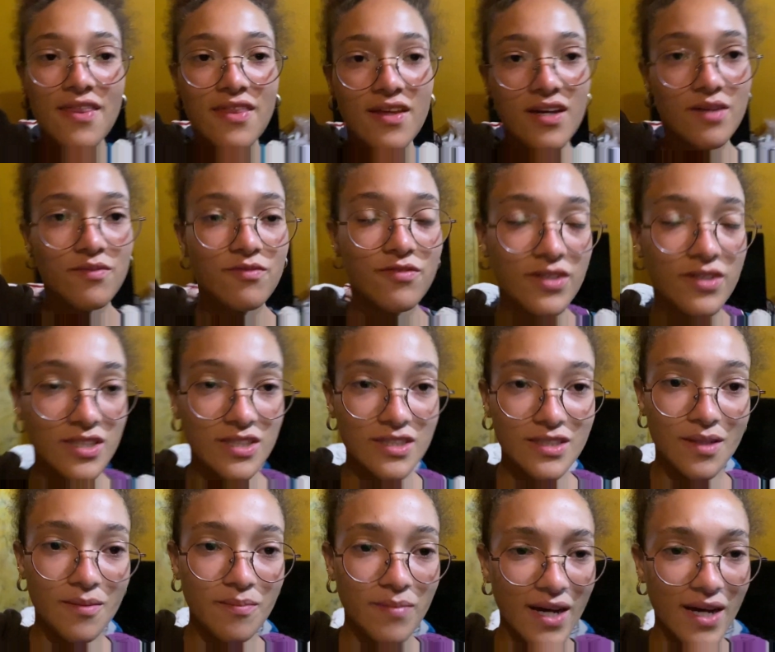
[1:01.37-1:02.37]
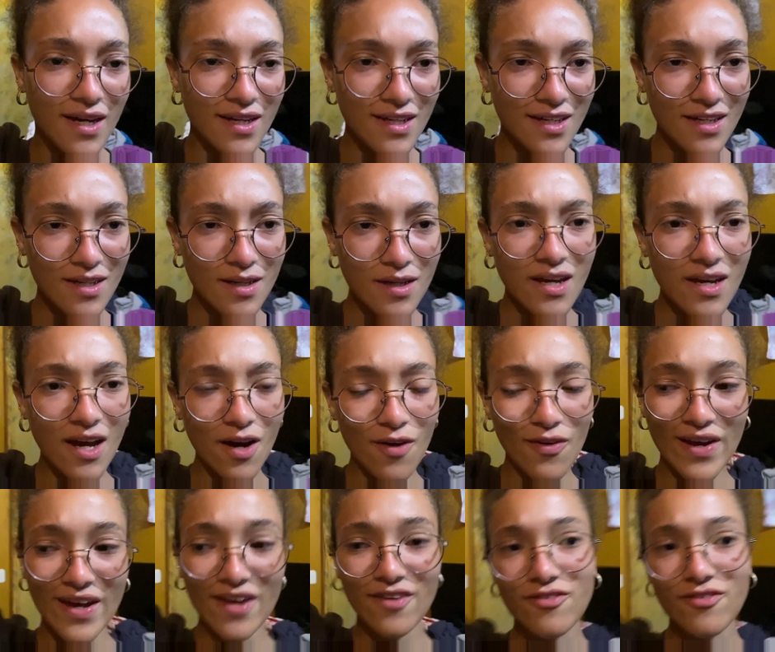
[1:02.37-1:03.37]
think I'm finally done packing.
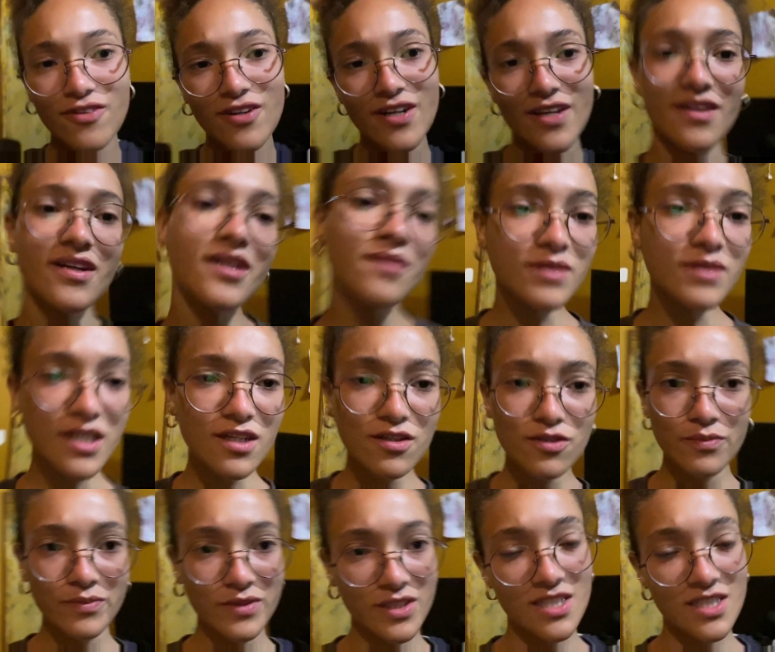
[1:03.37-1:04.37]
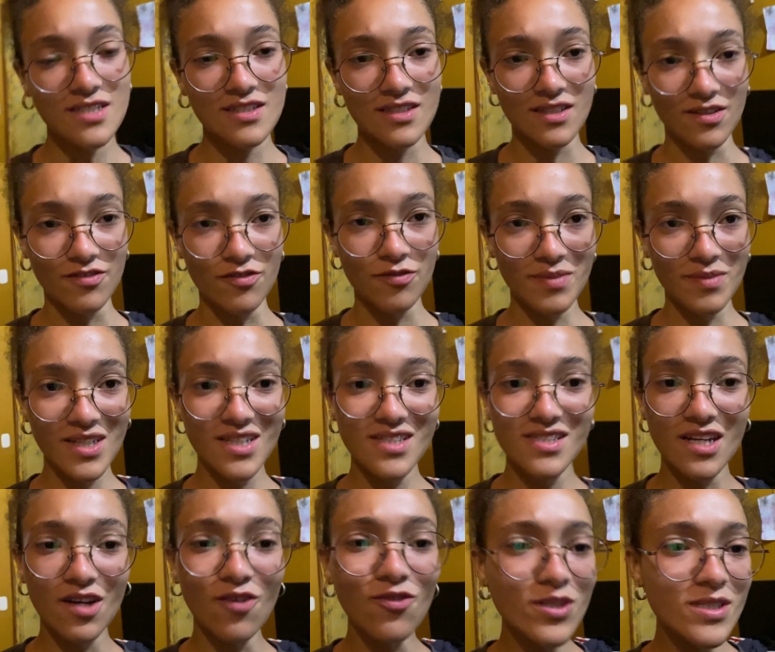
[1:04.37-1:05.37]
However, I think I'm taking too much stuff because
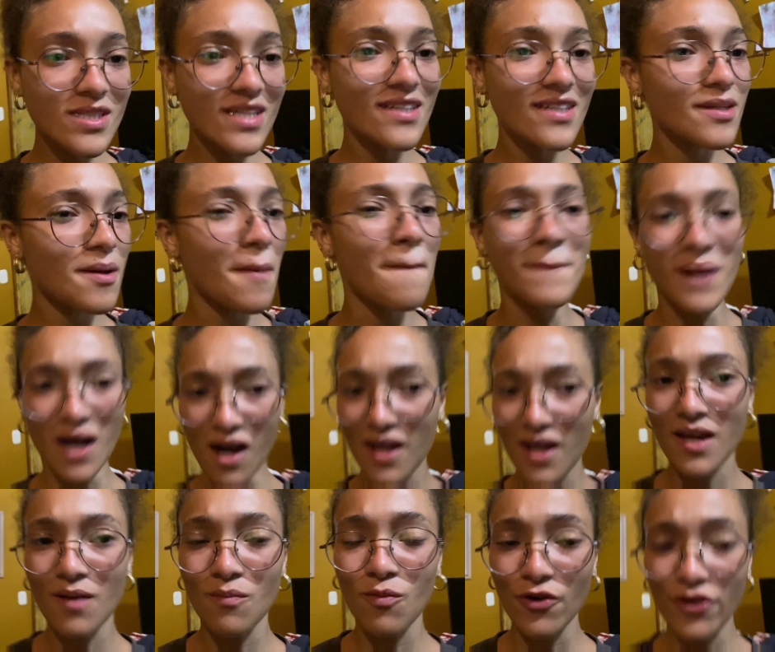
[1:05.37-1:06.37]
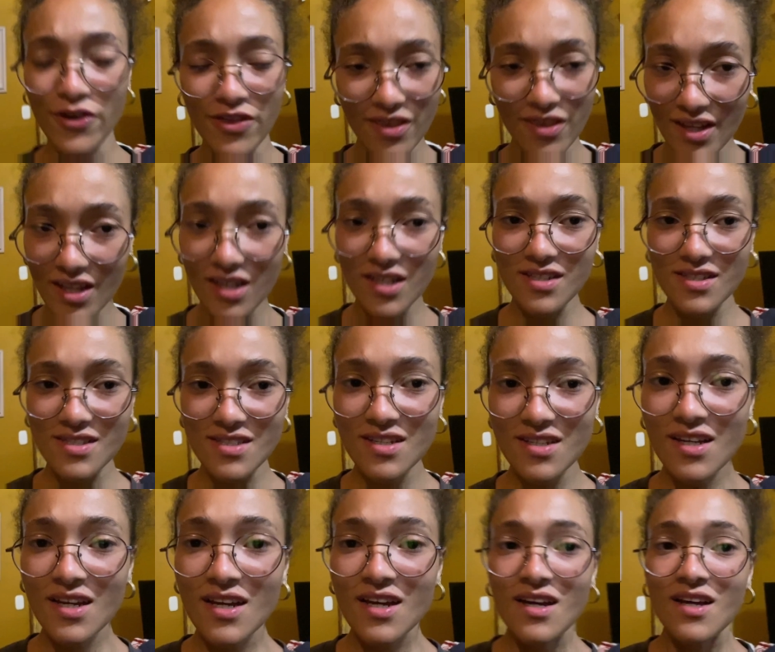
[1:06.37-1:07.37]
I always end up buying more things.
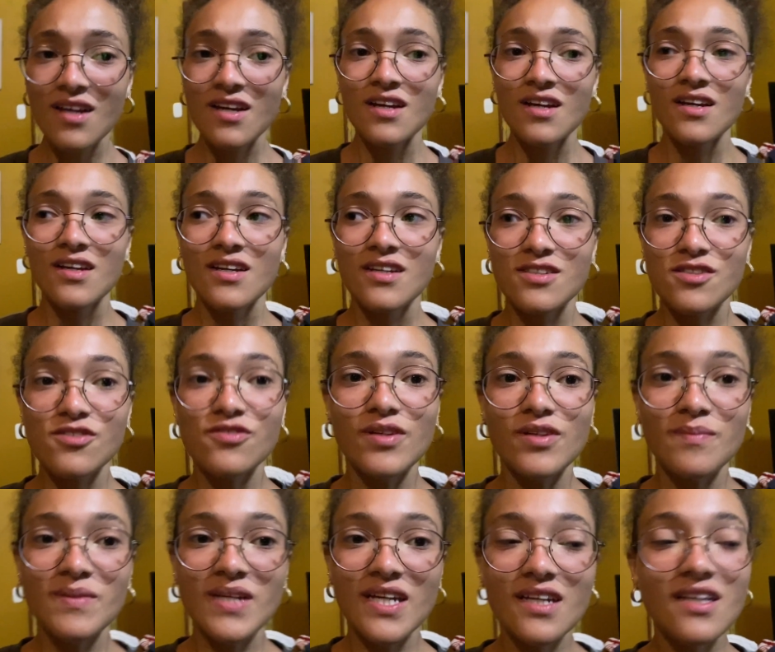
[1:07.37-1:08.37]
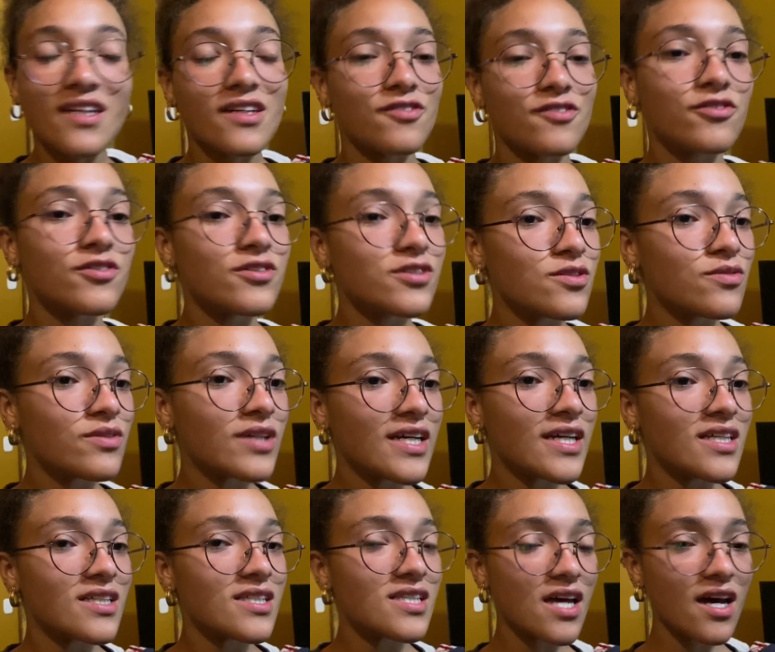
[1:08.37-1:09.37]
So if I'm taking like a full
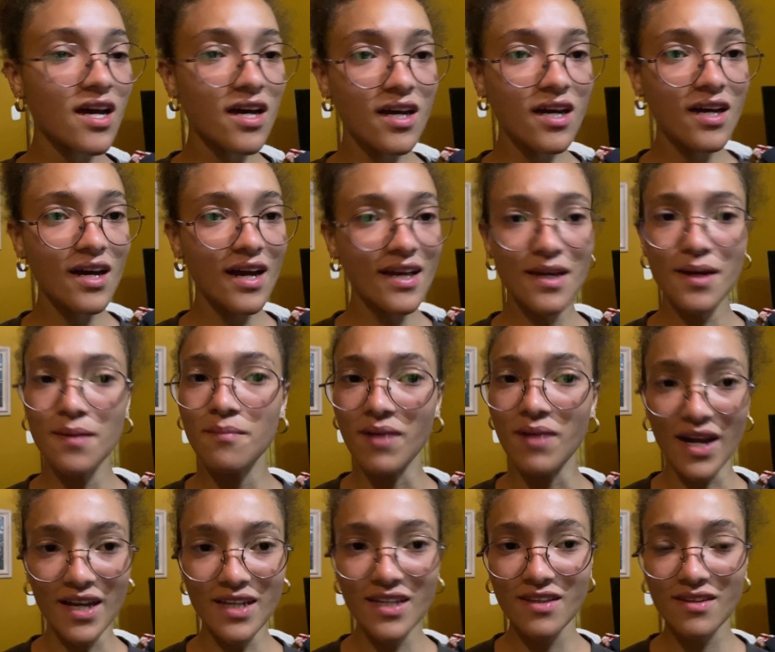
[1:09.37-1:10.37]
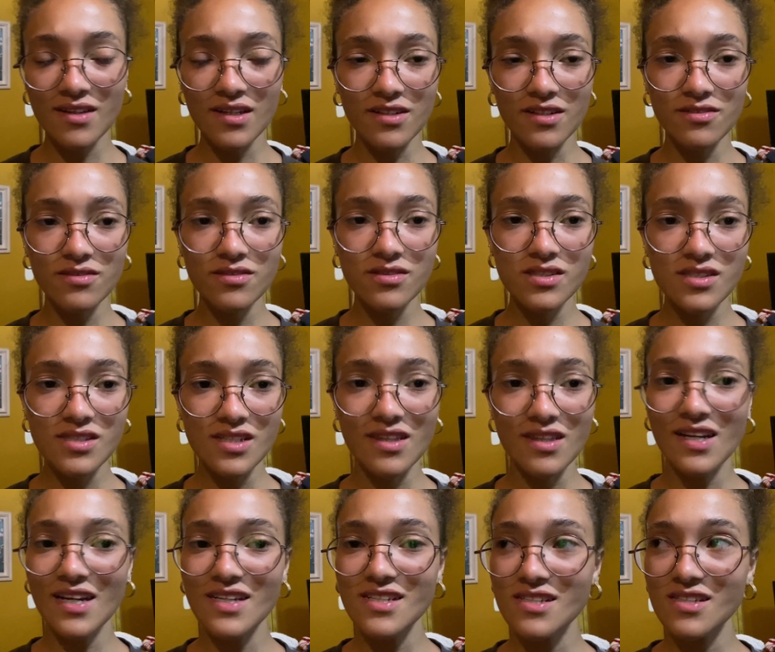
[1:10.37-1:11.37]
suitcase, I can't buy anything else. And
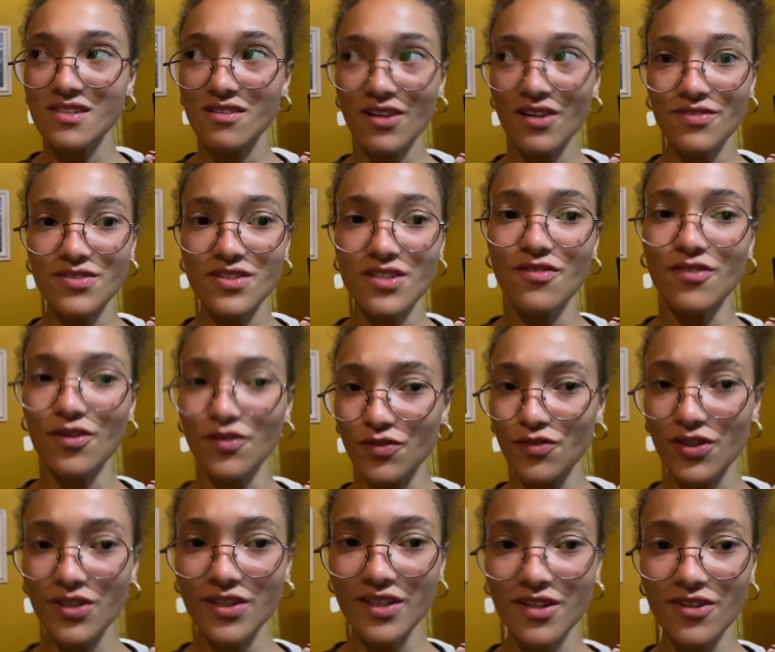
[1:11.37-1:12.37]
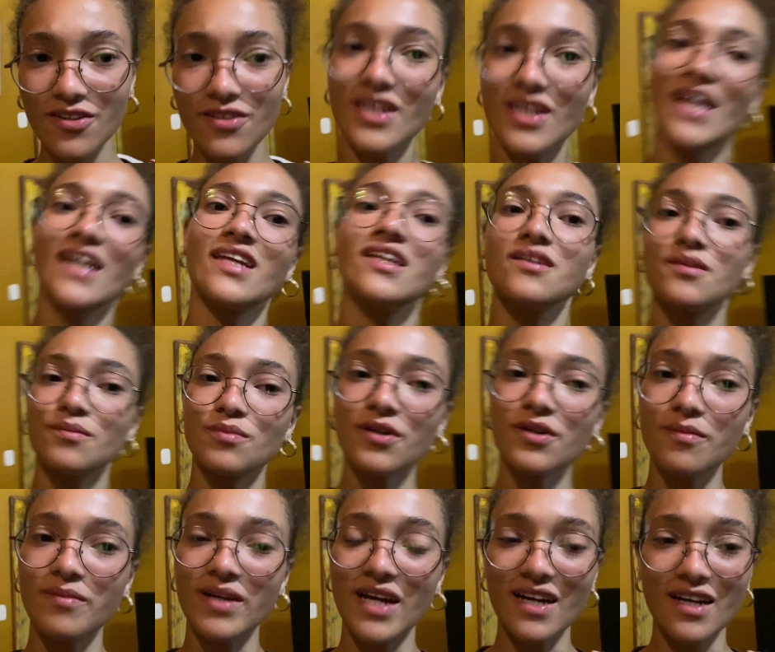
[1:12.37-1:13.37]
then I still have stuff over there that I need to
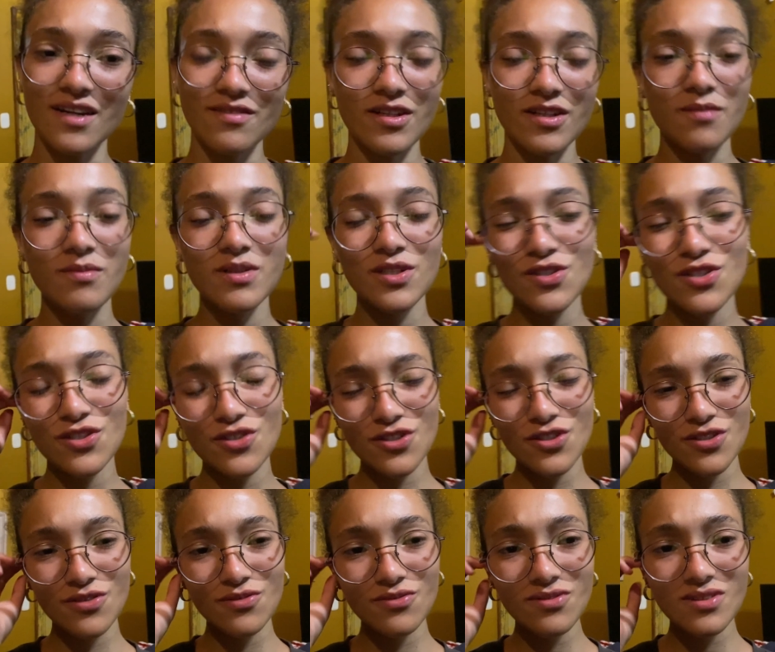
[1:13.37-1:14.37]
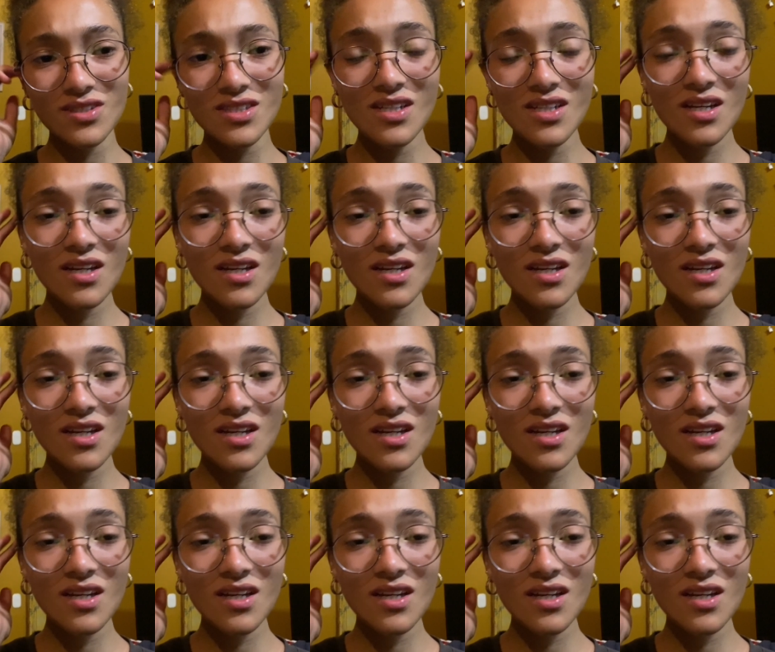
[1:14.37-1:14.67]
bring back. I have like a bunch of shoes.